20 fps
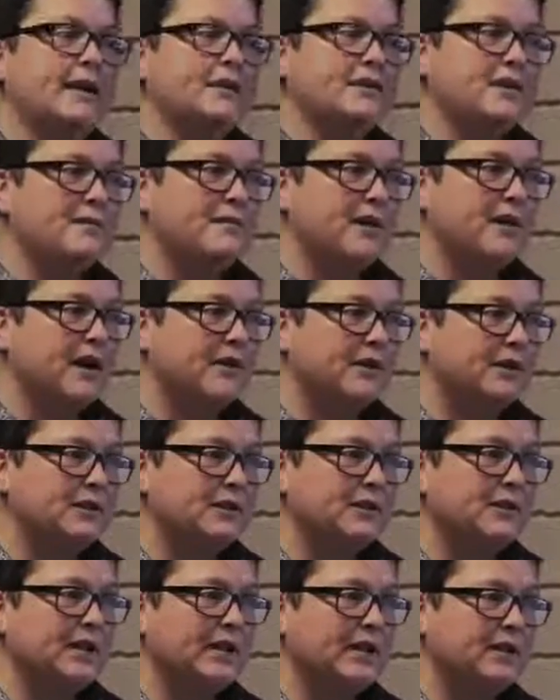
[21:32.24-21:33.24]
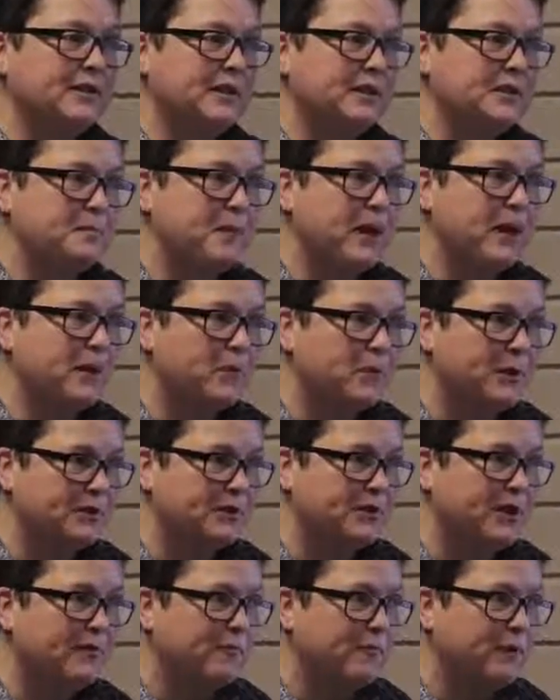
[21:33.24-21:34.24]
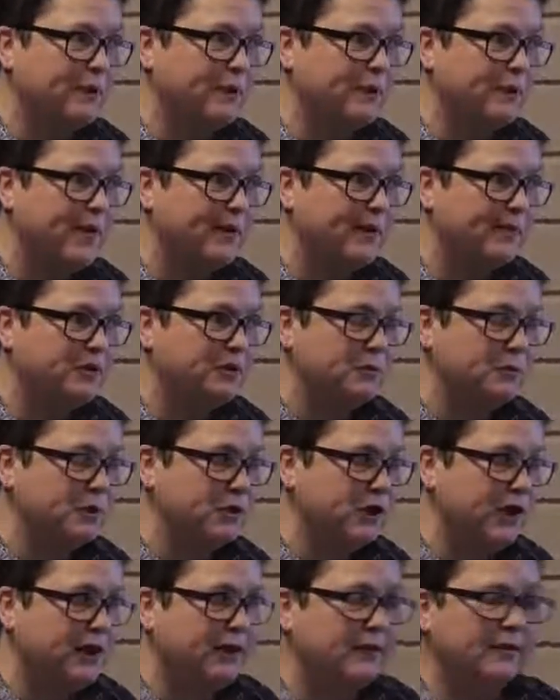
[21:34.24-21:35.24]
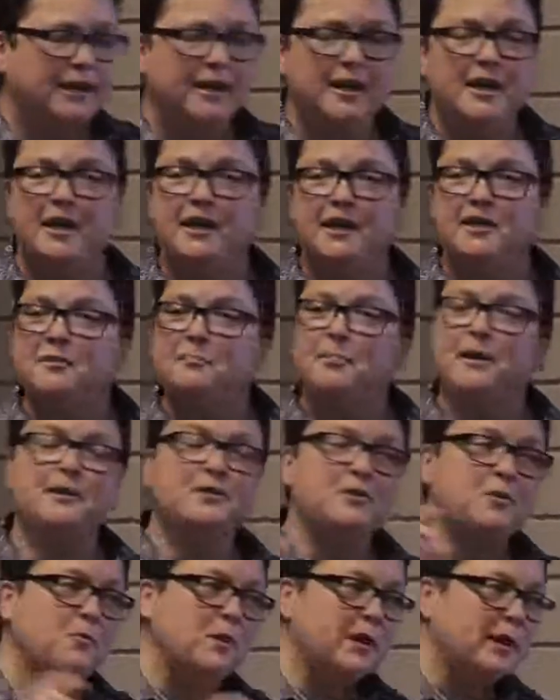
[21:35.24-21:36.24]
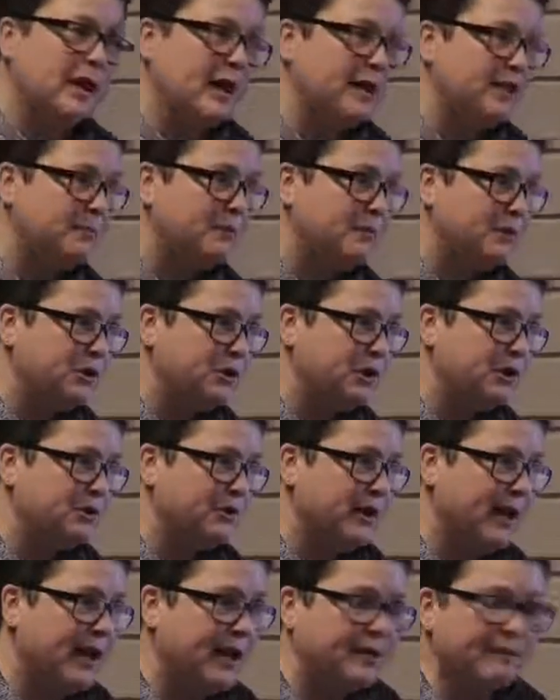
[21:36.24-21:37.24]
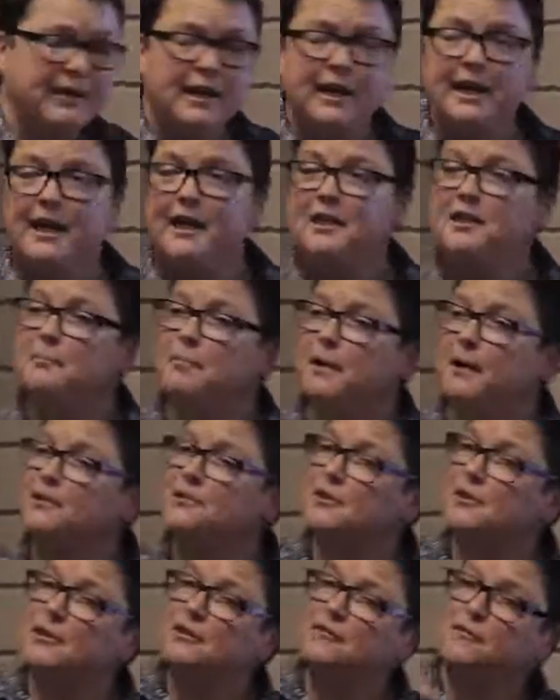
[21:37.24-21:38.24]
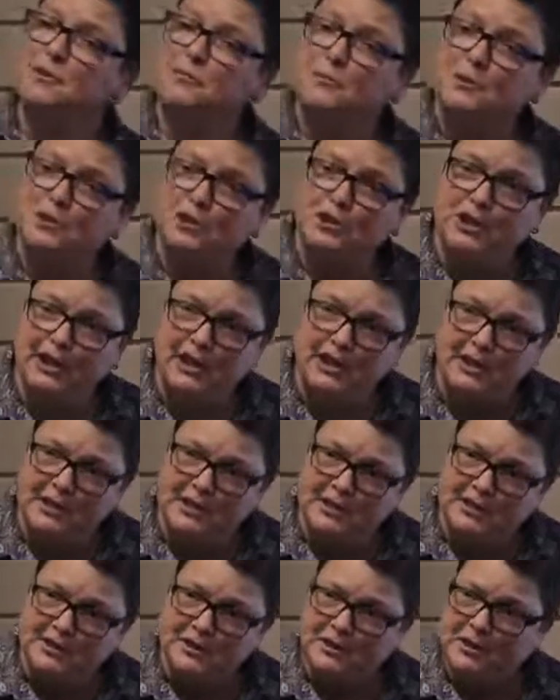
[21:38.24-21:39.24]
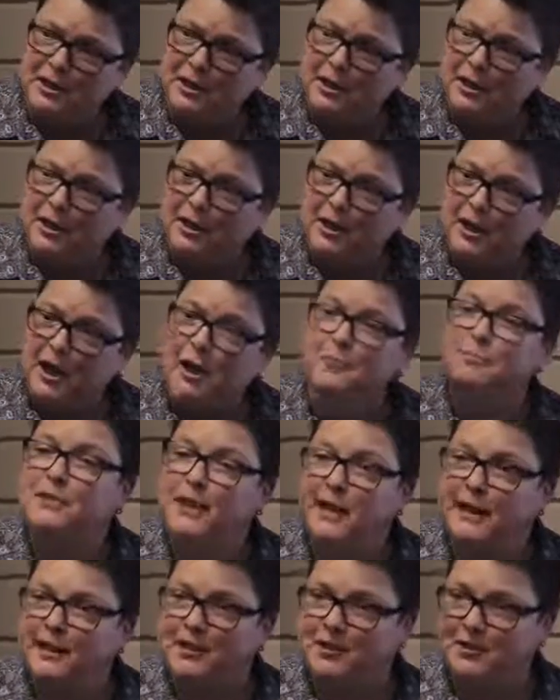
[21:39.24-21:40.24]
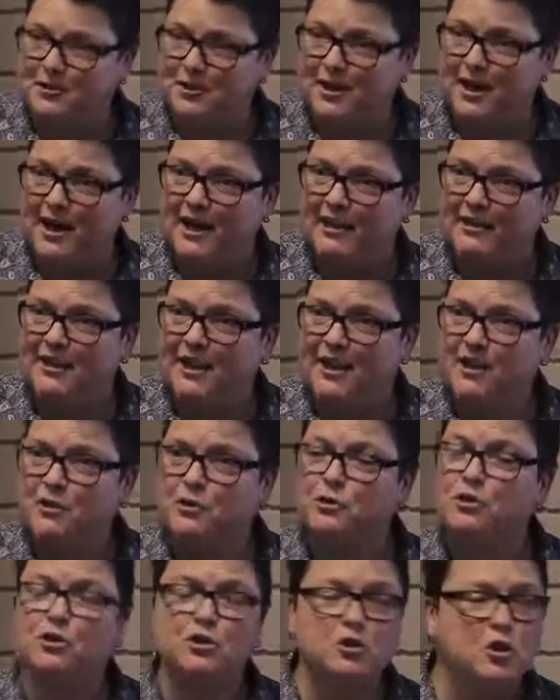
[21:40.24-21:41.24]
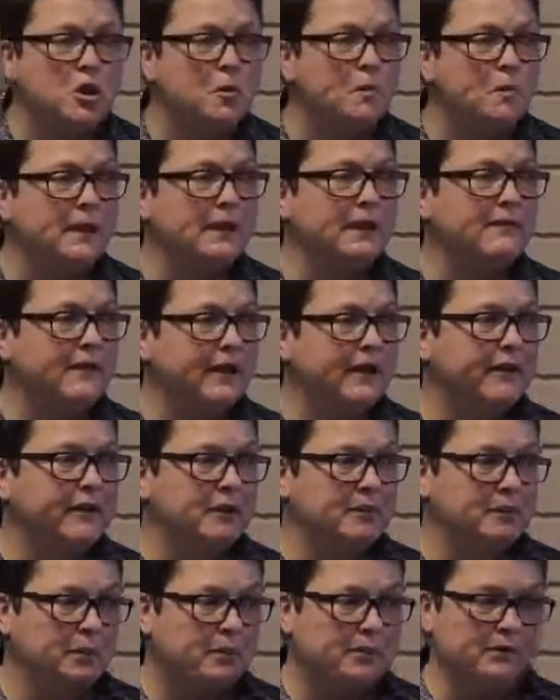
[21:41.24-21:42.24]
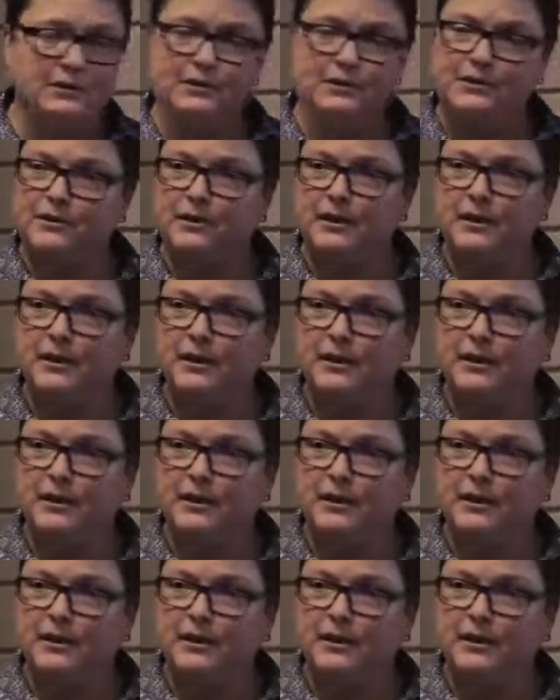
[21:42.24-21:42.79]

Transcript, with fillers: antivirus and anti-spyware software you have on your machine. It depends on what kind of machine you have. It depends on if your machine is updated or not. There's so many variables